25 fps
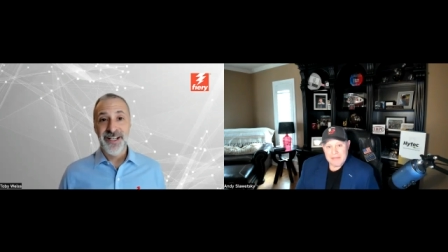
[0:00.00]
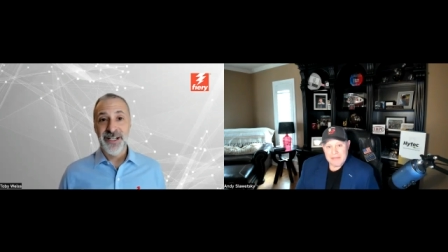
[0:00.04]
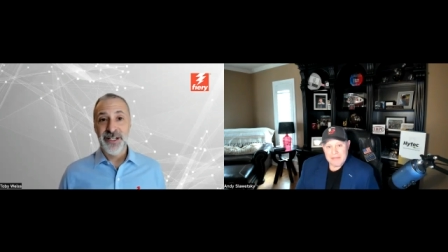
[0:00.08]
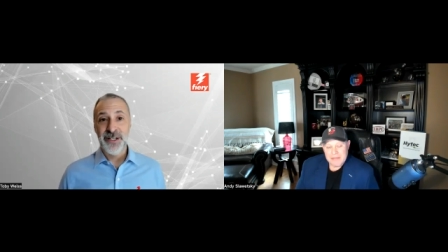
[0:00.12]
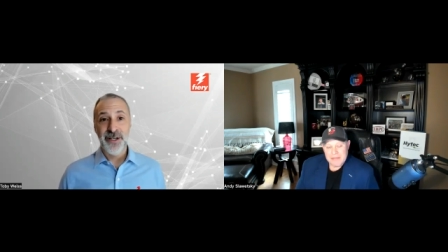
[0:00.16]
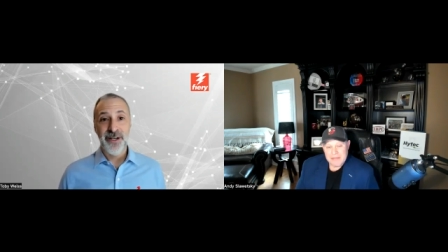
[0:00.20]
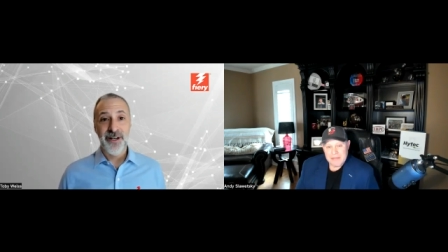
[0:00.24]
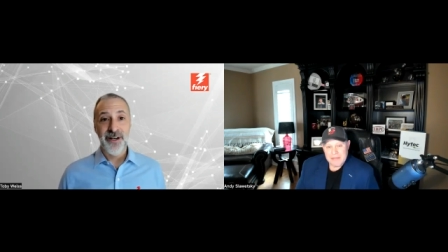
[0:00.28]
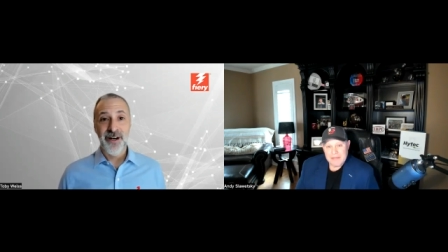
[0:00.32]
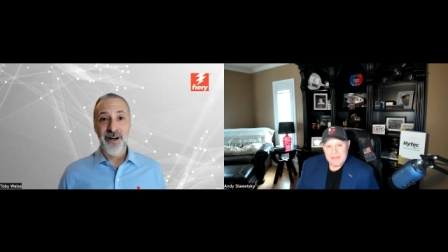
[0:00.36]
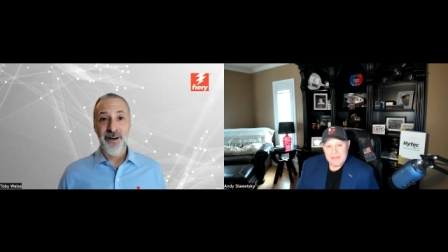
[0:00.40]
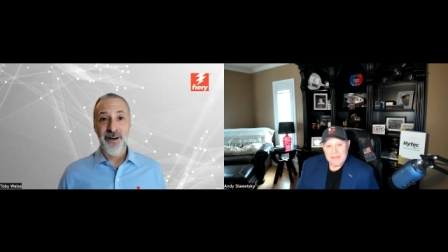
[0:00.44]

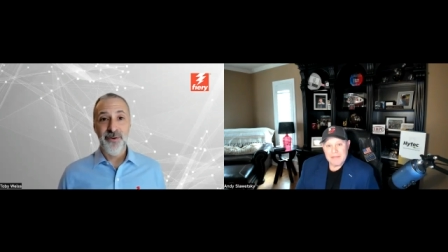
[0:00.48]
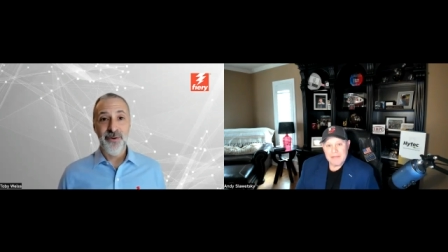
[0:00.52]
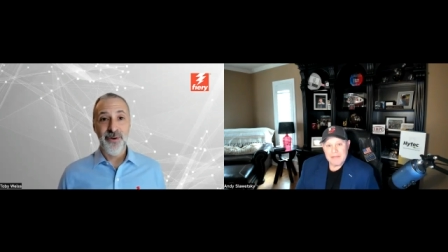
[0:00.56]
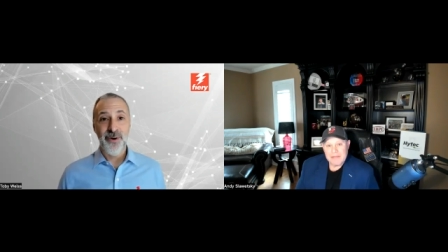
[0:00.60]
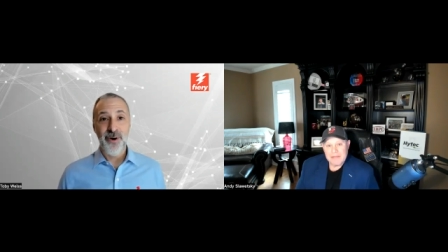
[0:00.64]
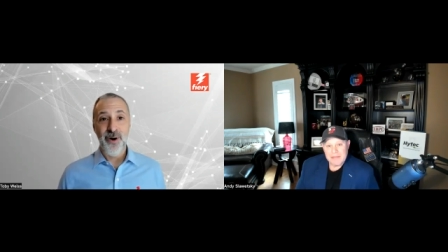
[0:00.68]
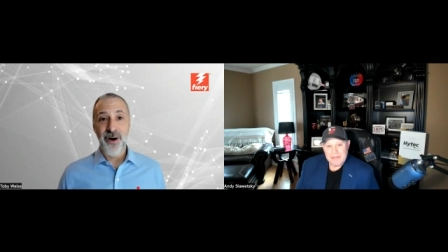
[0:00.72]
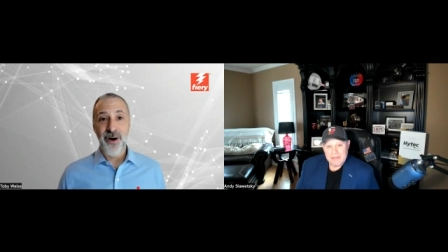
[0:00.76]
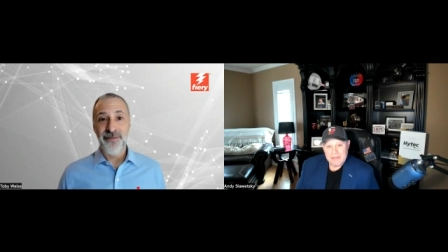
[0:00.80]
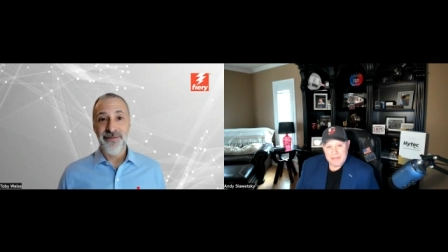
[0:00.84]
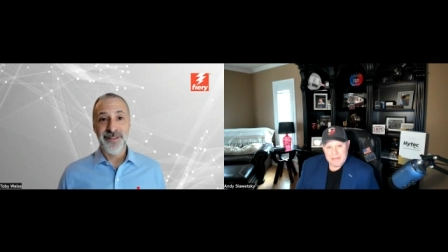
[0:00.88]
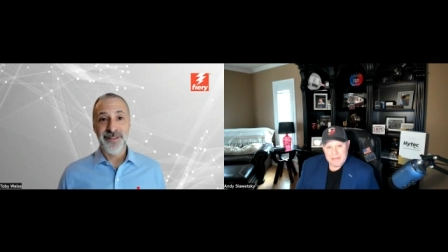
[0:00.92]
You know,
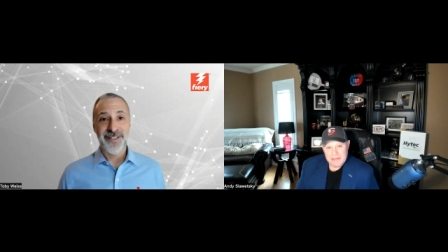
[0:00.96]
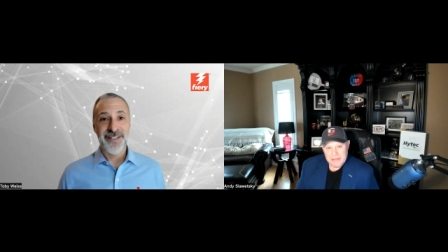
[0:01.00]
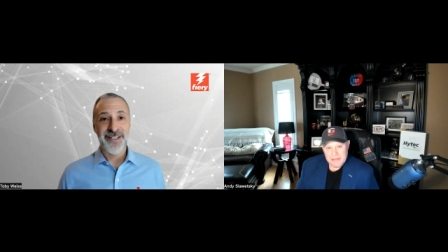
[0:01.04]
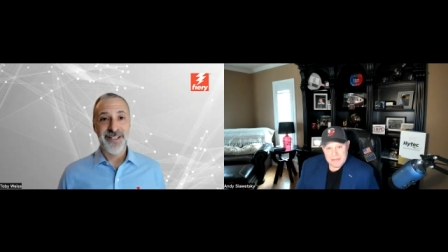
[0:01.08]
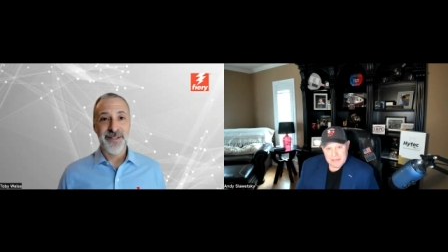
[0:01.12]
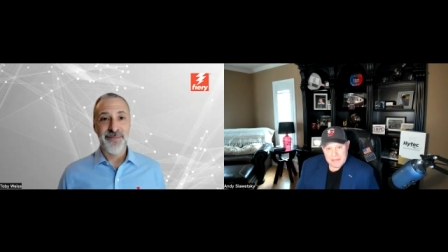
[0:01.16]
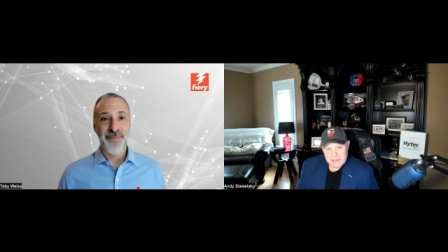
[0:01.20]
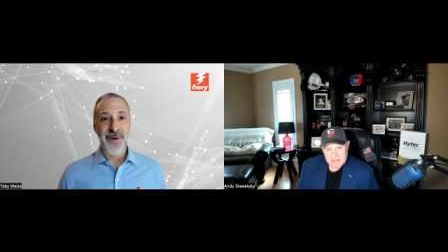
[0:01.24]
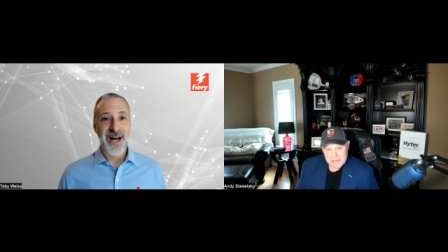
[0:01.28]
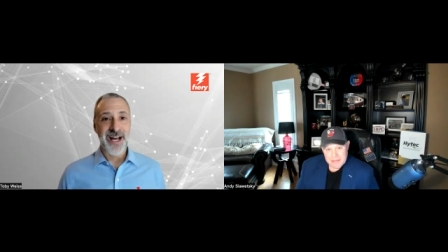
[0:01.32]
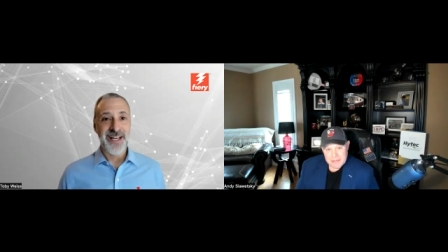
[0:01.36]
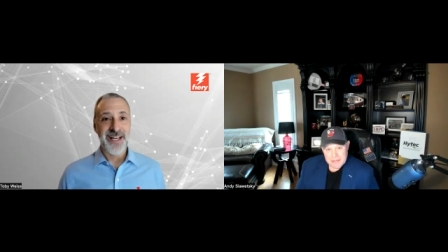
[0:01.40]

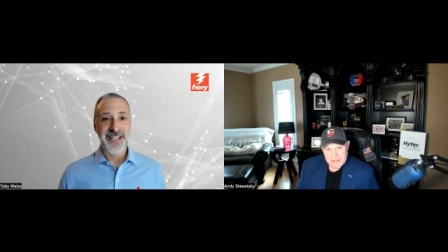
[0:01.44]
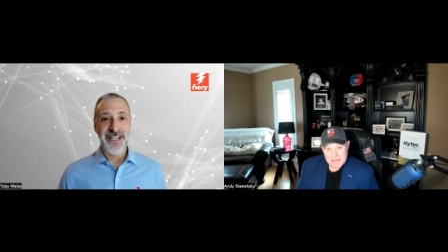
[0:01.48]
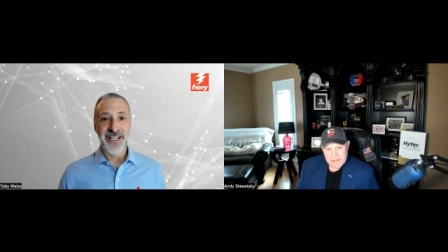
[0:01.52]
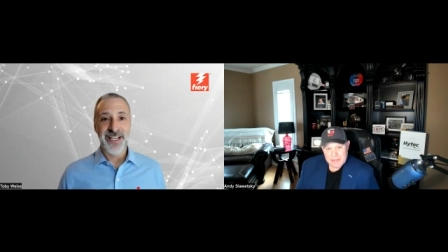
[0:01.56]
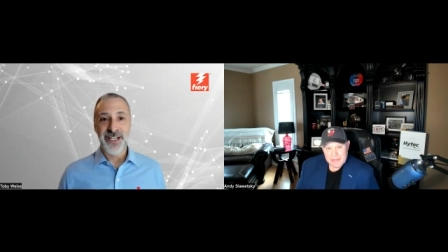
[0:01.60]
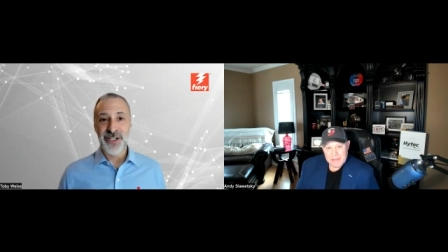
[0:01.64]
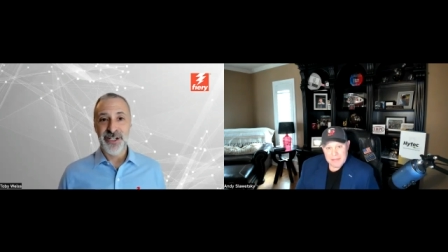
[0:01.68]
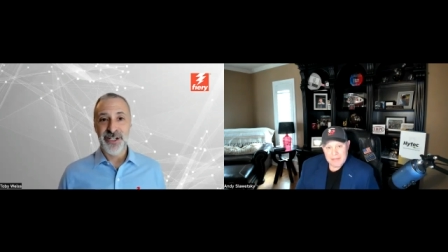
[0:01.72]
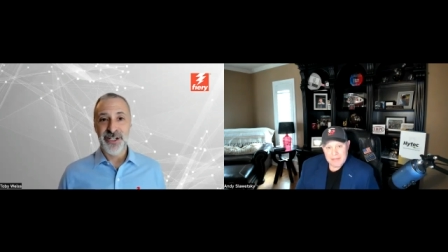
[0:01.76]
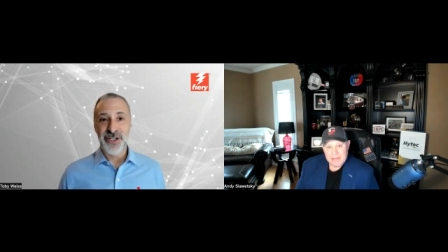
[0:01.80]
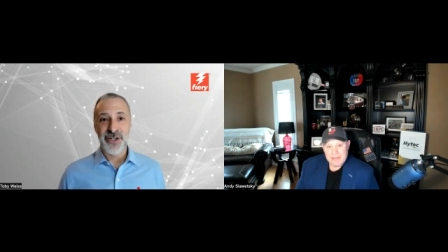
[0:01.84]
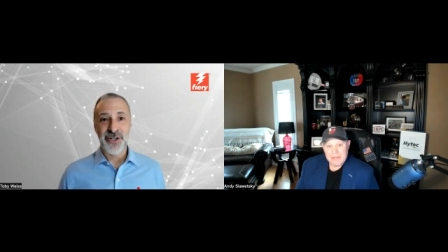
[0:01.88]
offices buy
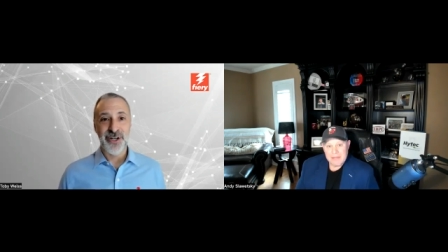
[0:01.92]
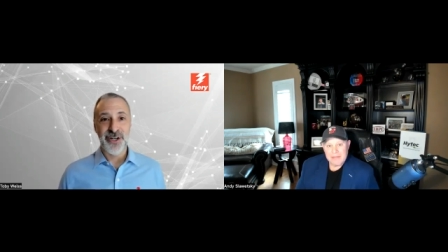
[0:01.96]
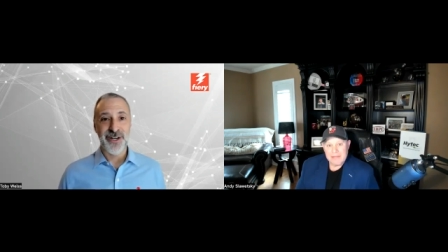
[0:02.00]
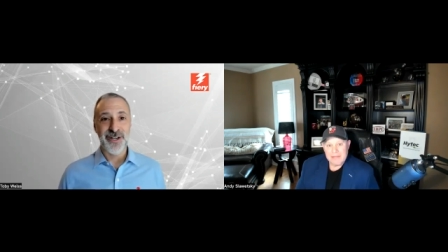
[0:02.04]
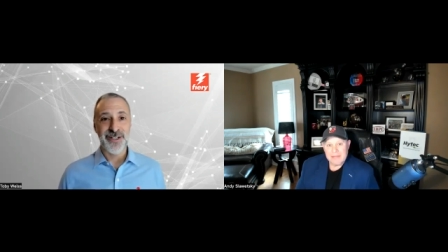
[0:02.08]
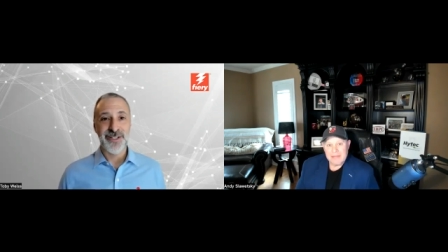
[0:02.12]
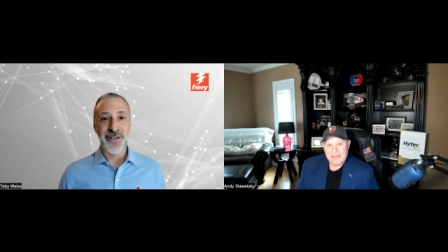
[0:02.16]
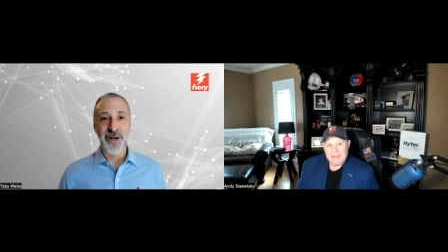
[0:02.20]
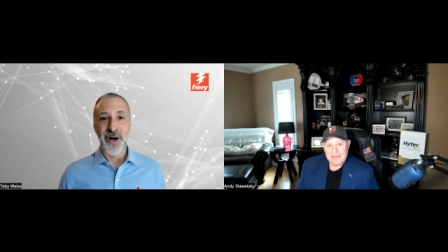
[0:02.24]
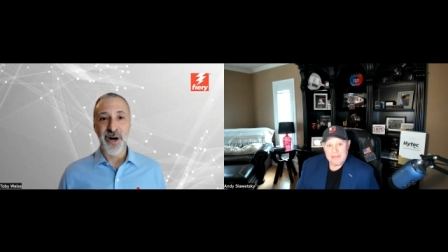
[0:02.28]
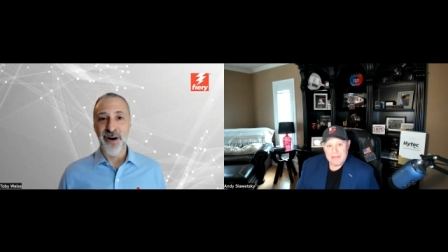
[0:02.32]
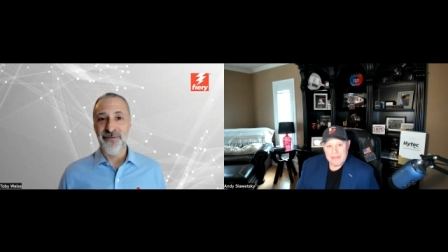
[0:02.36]
T-shirts,